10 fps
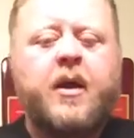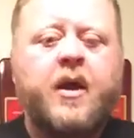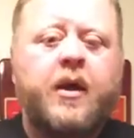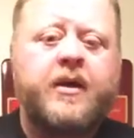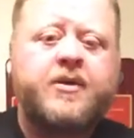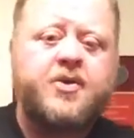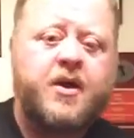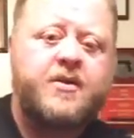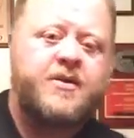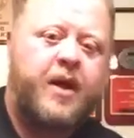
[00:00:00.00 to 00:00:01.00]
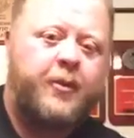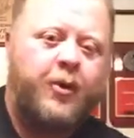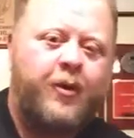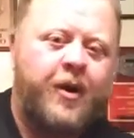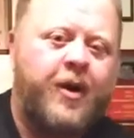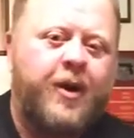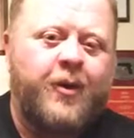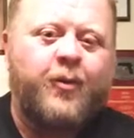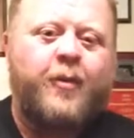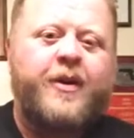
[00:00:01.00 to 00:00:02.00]
colleague John Sabo
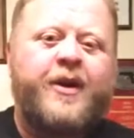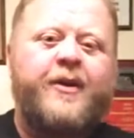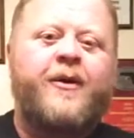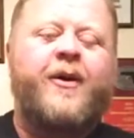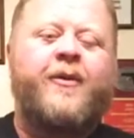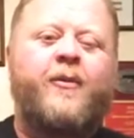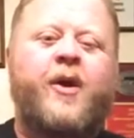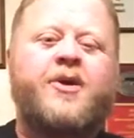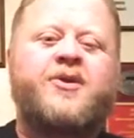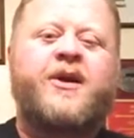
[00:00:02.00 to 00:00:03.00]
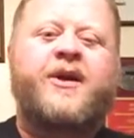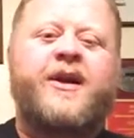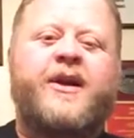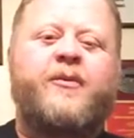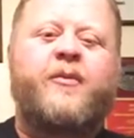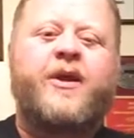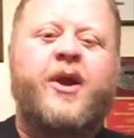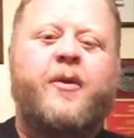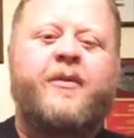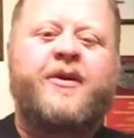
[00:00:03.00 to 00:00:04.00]
will be watching, and he will be
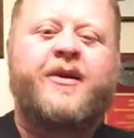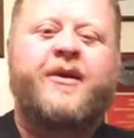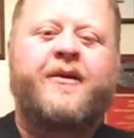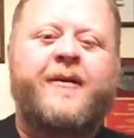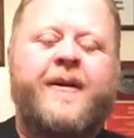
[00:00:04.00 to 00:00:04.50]
helping to